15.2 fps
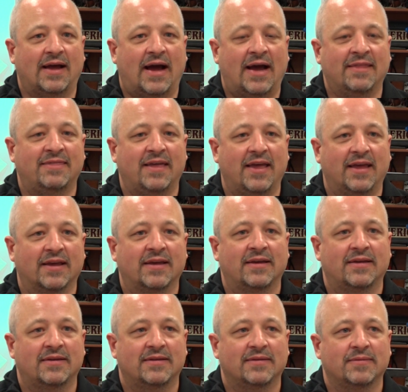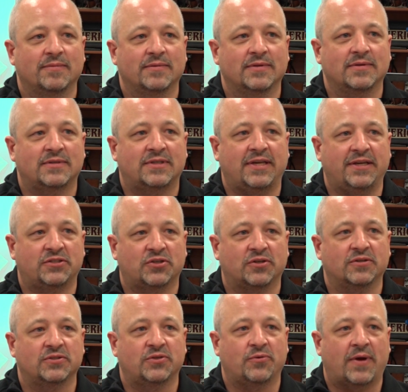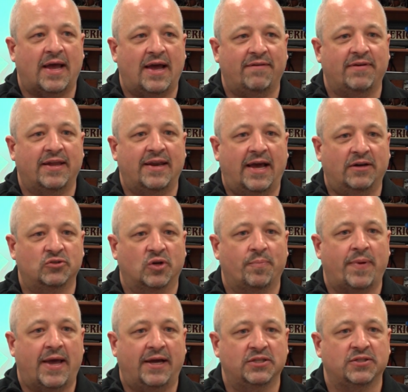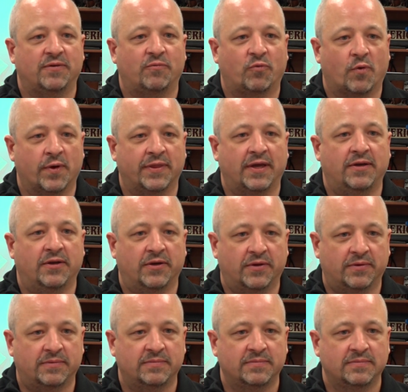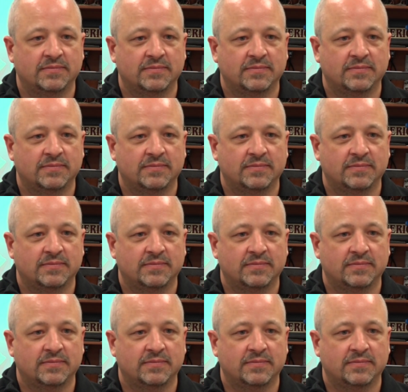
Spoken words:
I think teachers who have a natural passion for what they do,